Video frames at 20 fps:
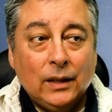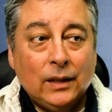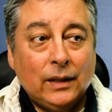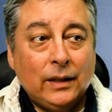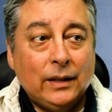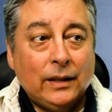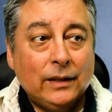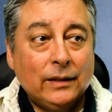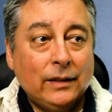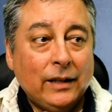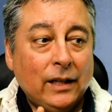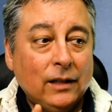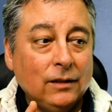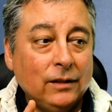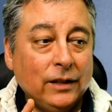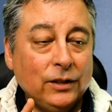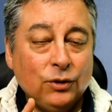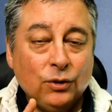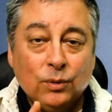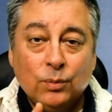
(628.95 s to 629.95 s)
Uh, that'll
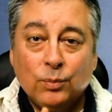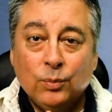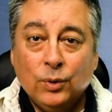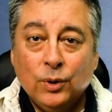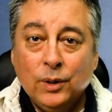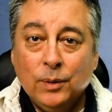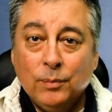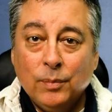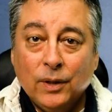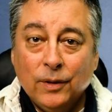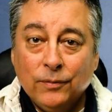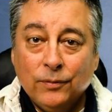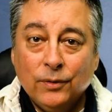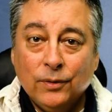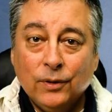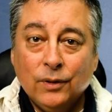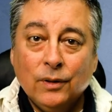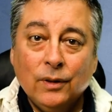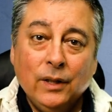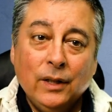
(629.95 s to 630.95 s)
let you
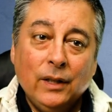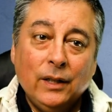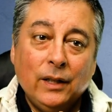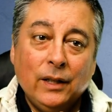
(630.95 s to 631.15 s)
pre-buffer